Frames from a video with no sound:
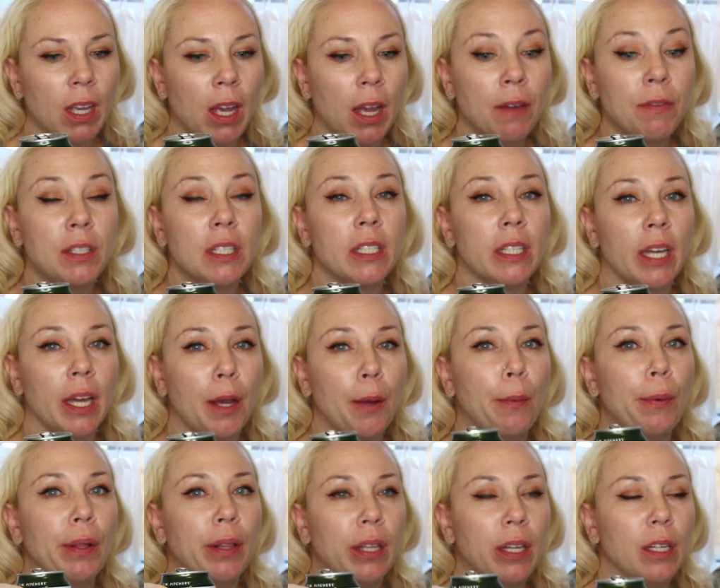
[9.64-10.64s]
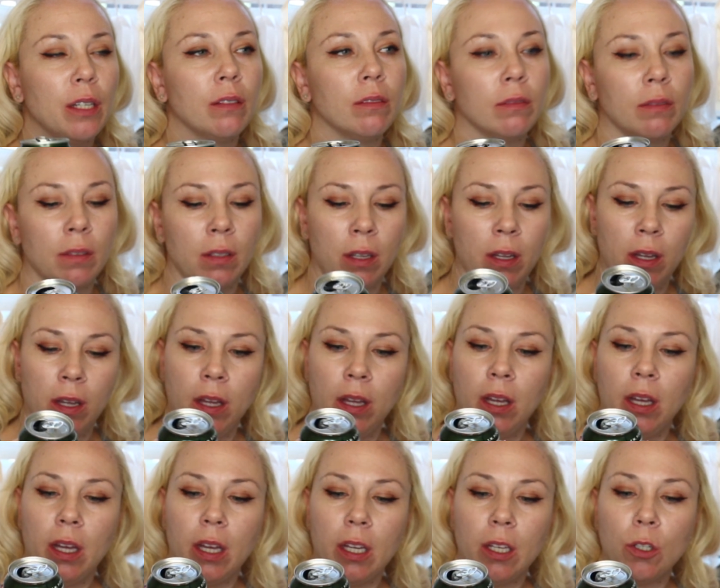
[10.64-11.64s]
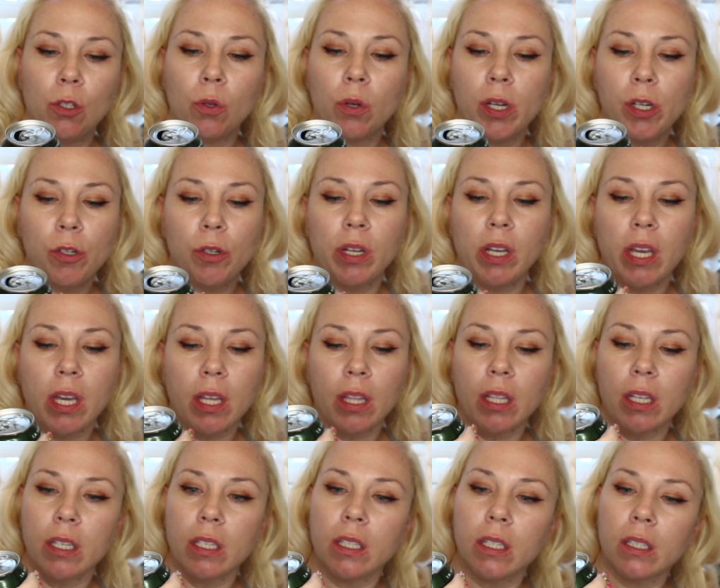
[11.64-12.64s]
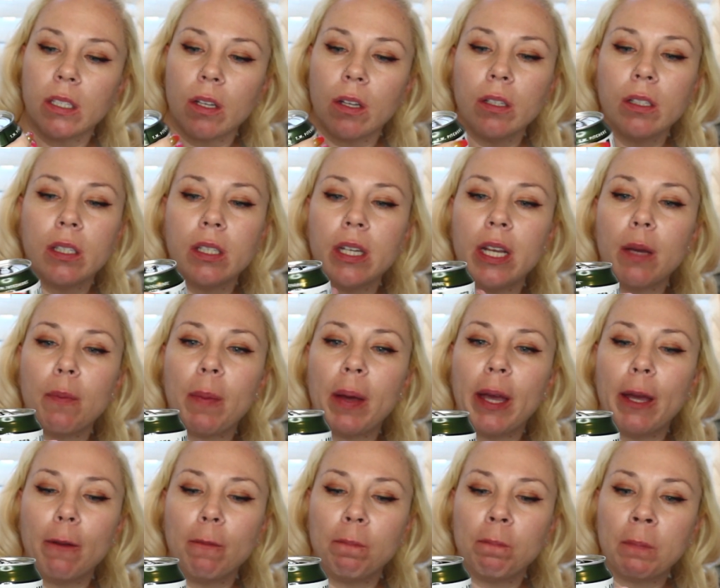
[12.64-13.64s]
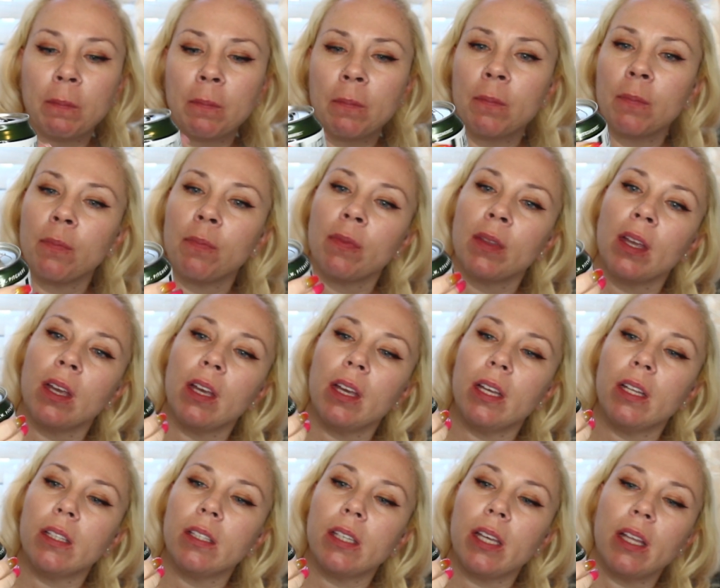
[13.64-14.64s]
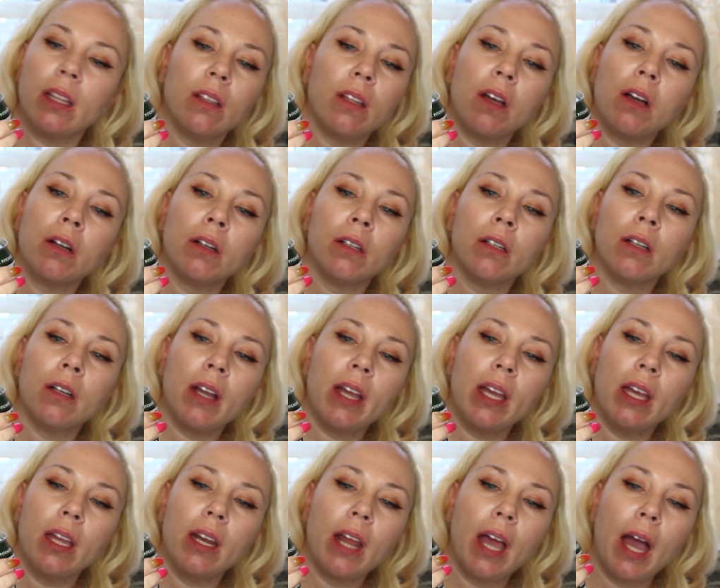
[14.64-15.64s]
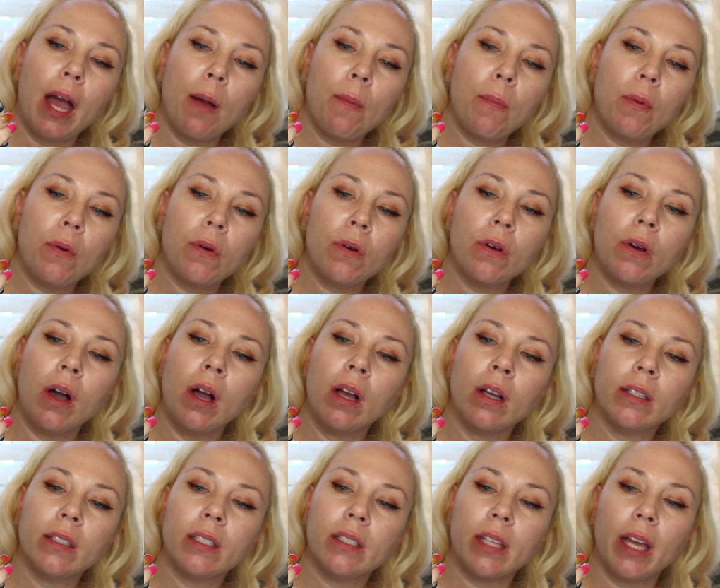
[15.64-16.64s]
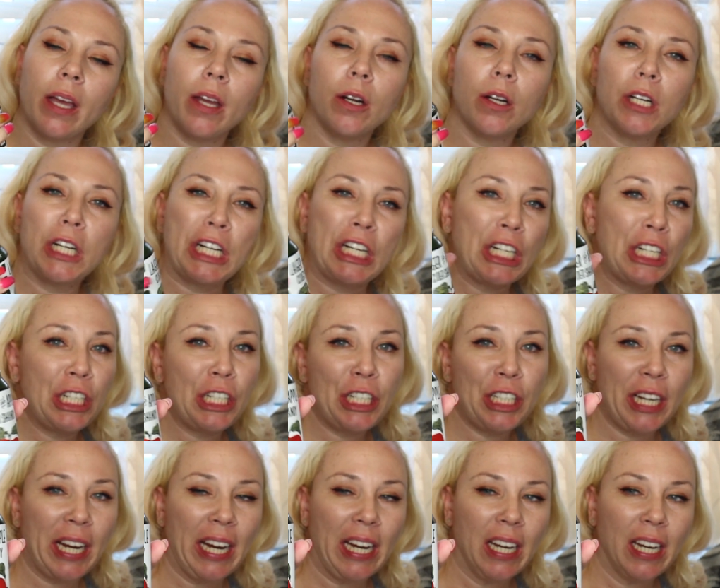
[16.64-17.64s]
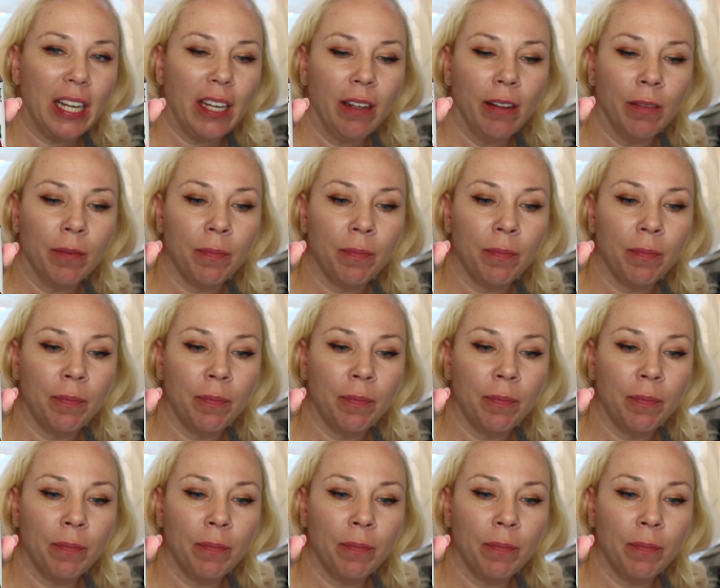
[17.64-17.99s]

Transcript: I have to say I really enjoy drinking this. It's called Snake Bite. It's a lager and apple cider shandy.